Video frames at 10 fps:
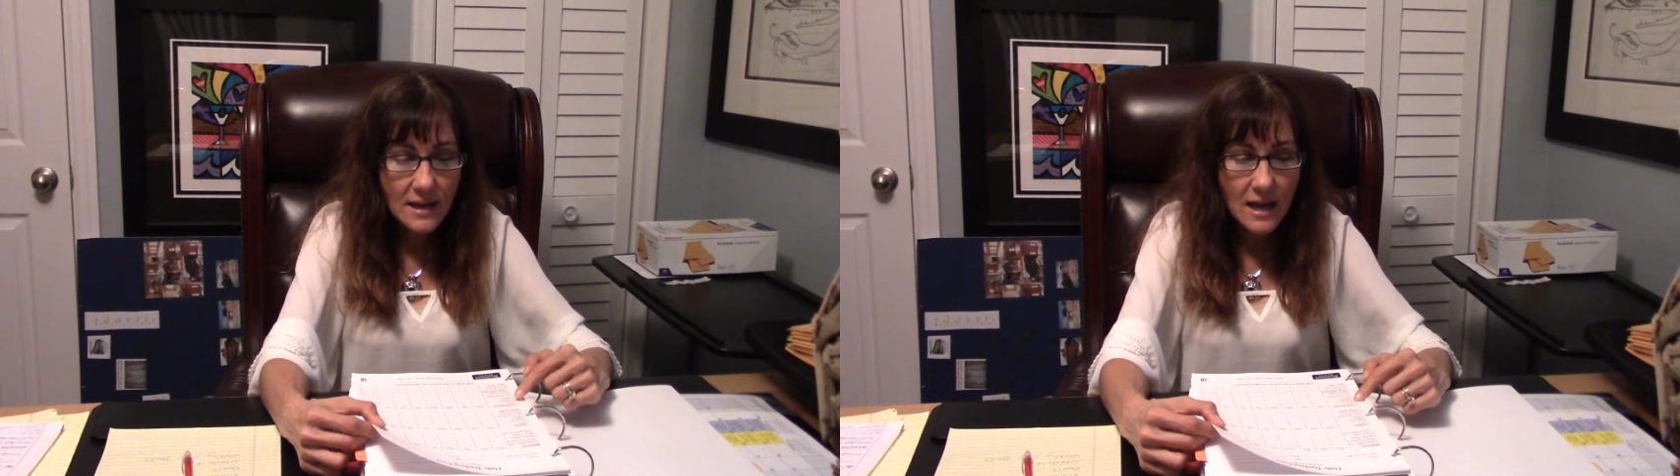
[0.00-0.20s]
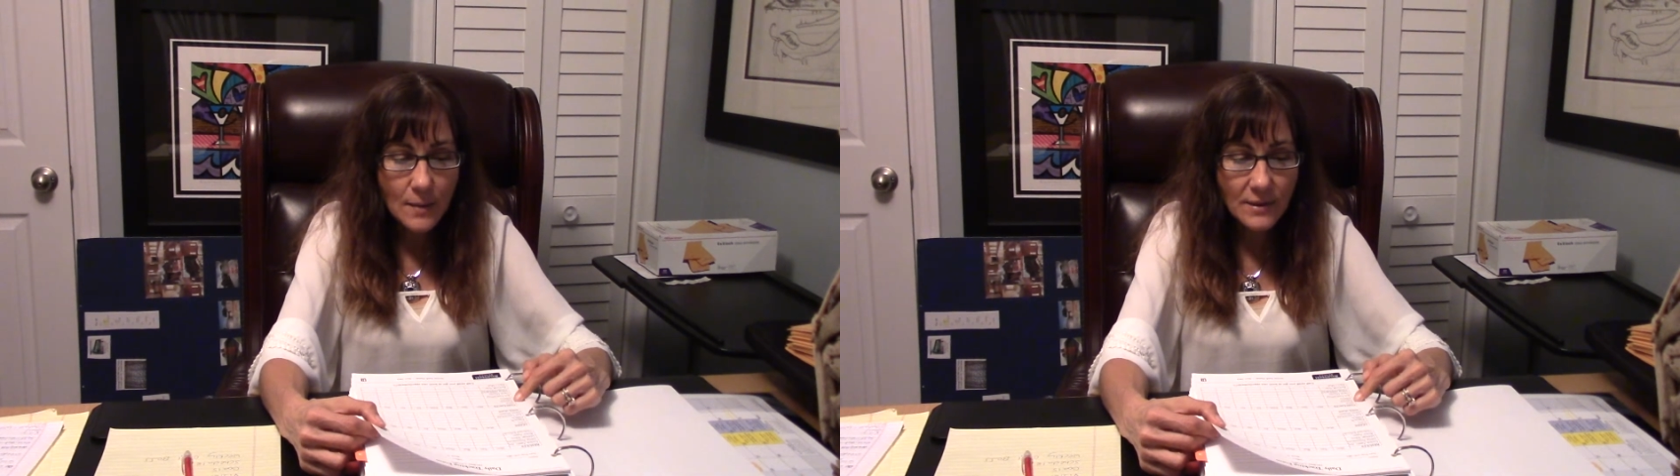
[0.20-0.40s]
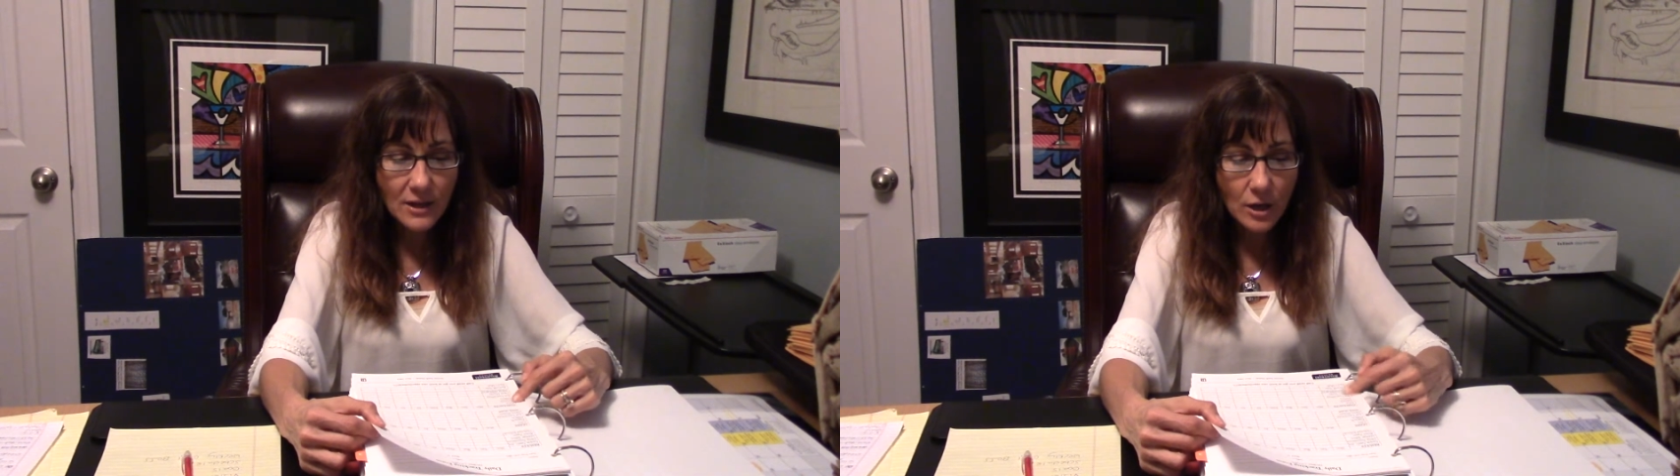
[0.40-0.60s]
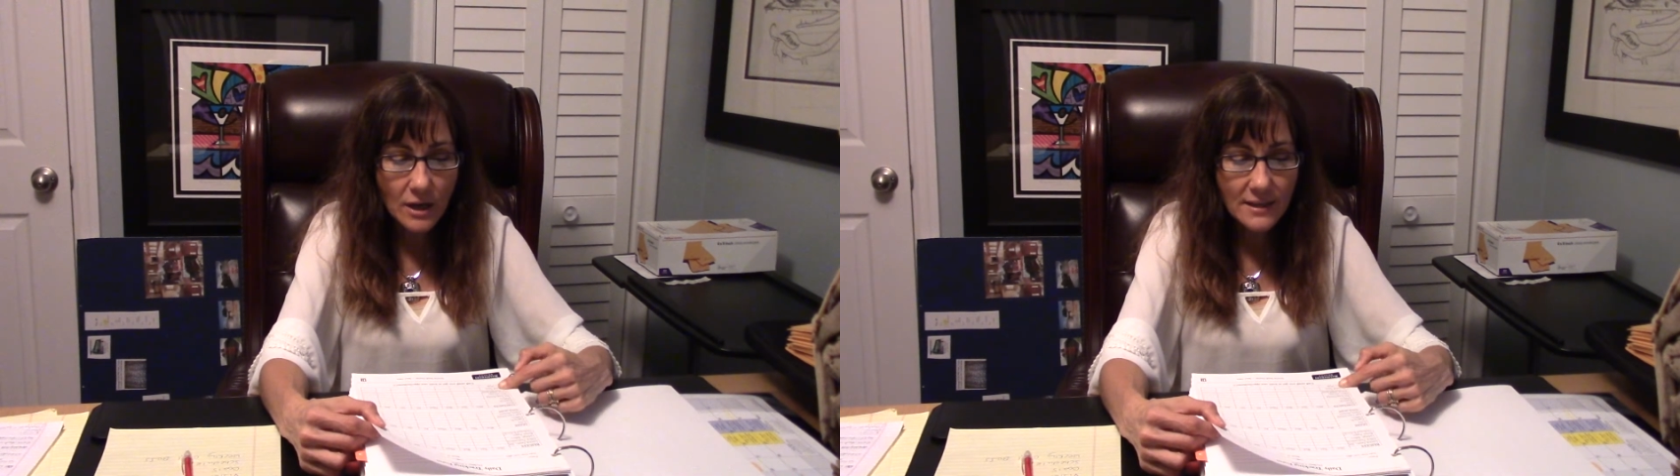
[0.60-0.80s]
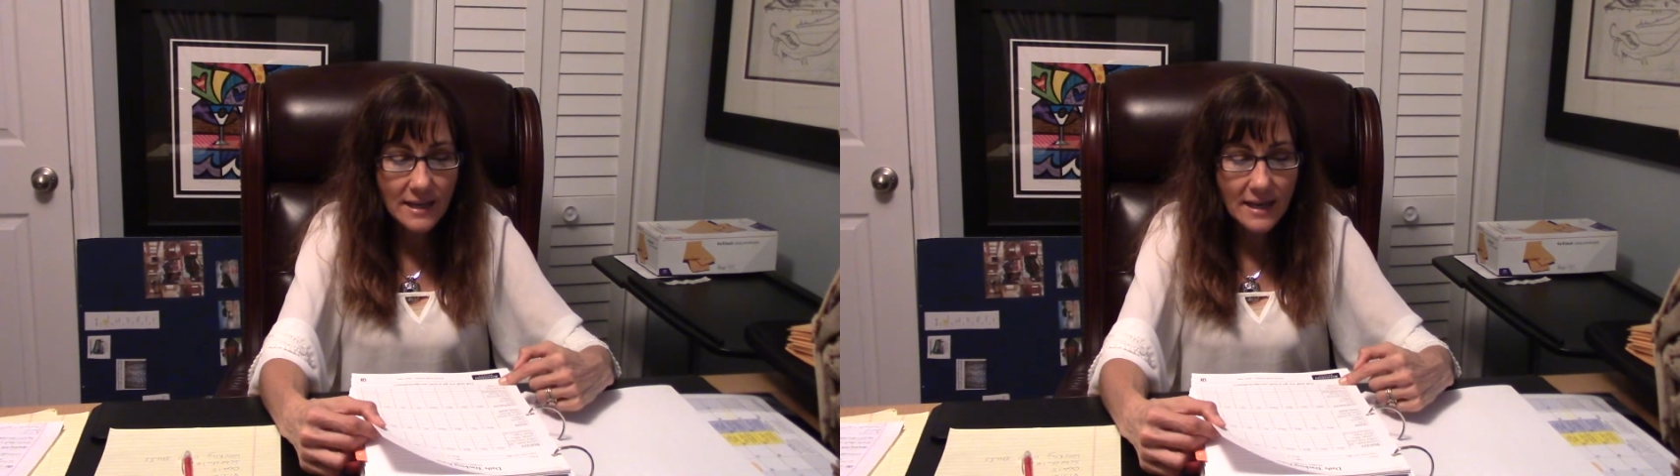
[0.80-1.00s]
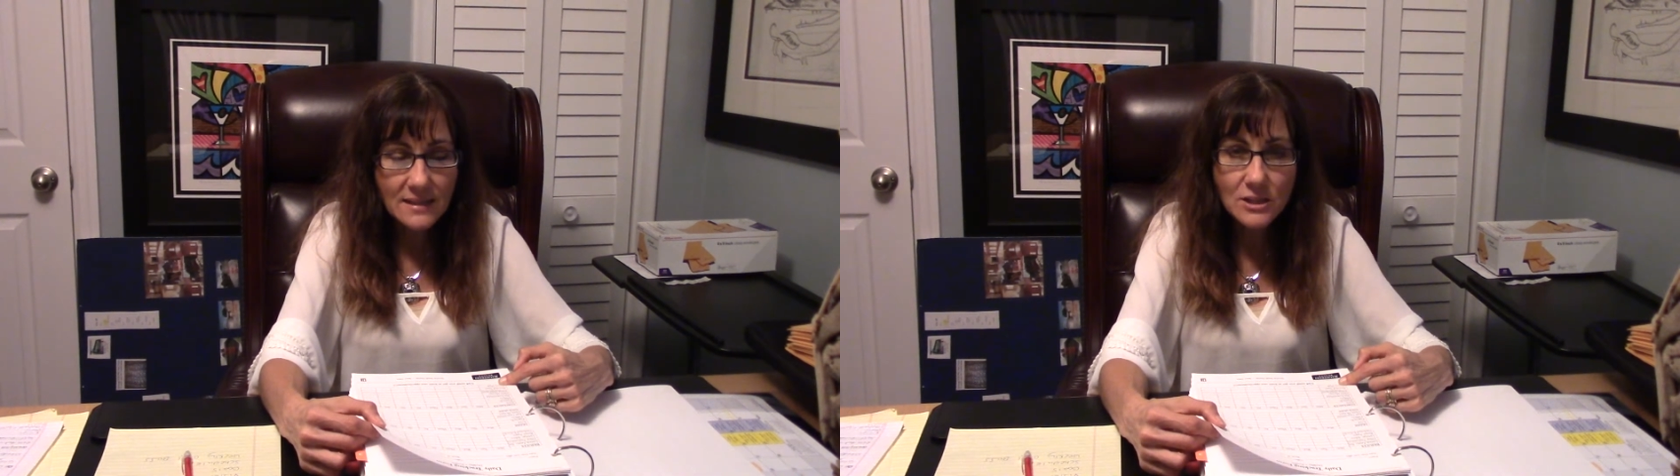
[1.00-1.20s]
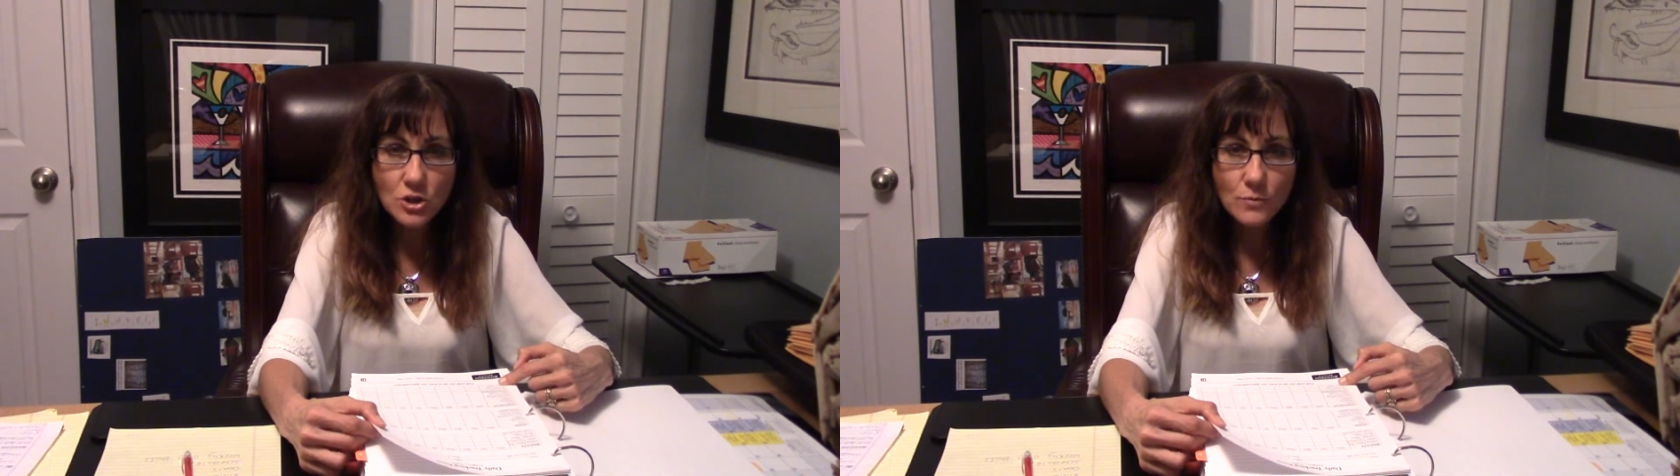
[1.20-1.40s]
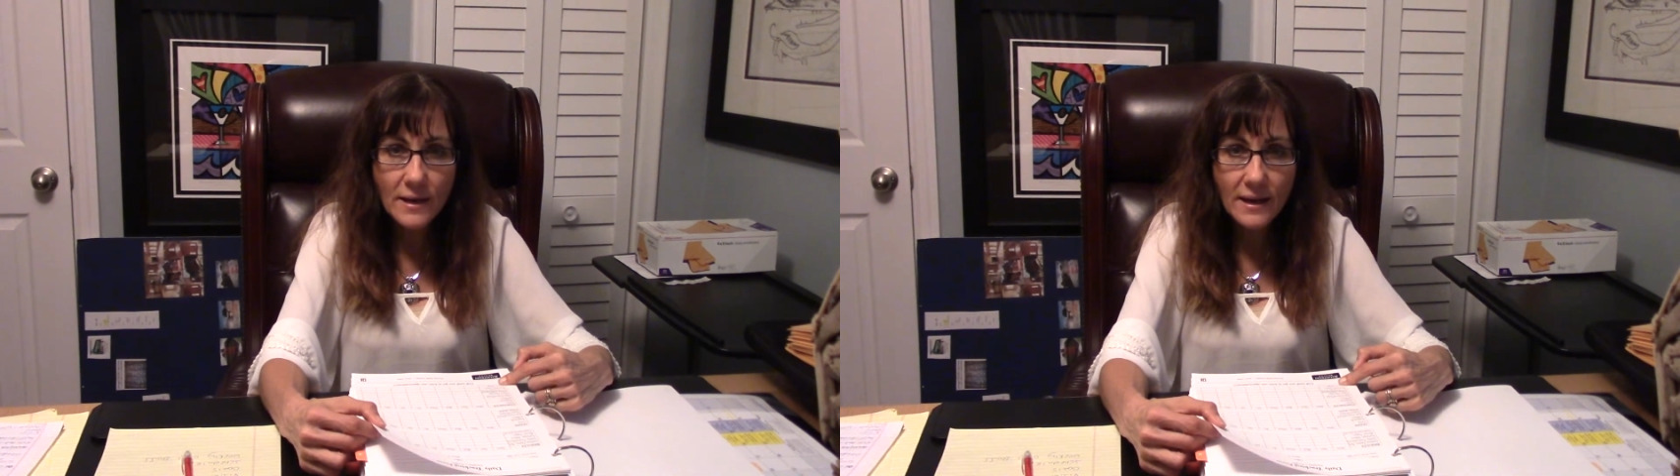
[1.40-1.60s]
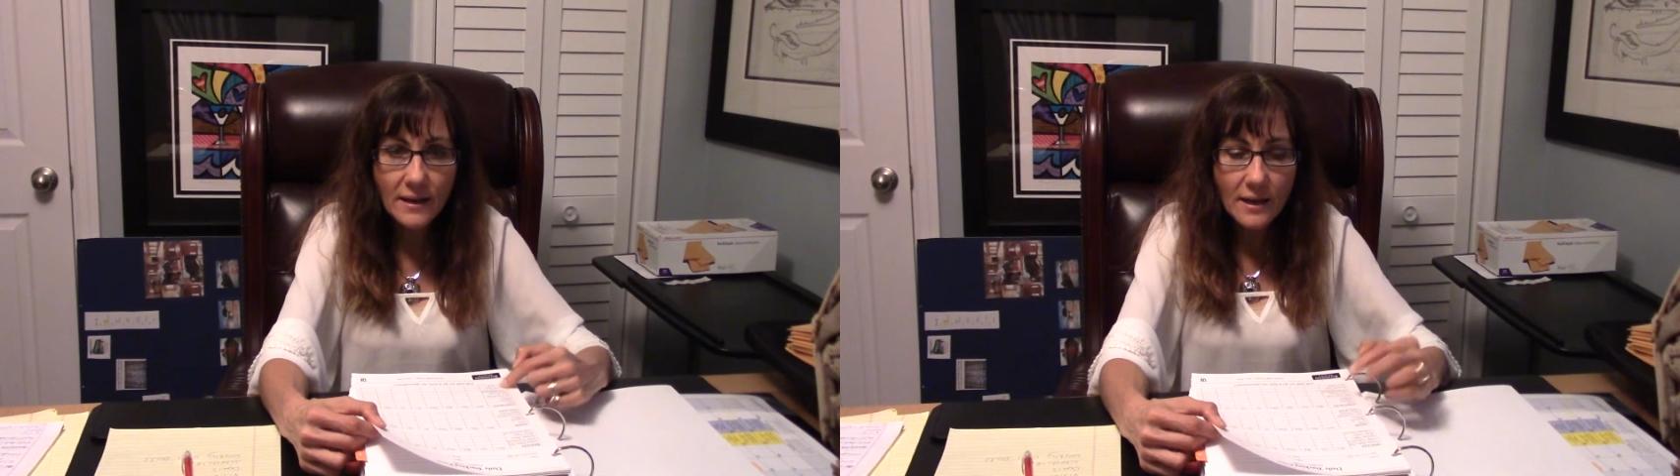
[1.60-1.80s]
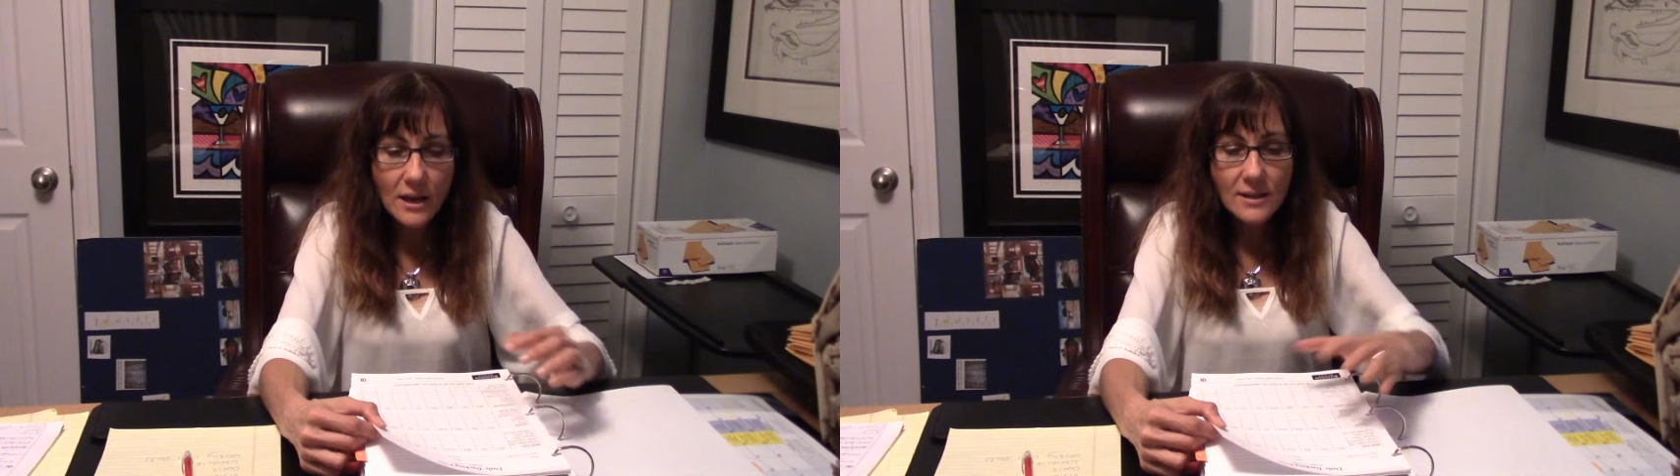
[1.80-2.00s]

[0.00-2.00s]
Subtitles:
How many contacts did you make?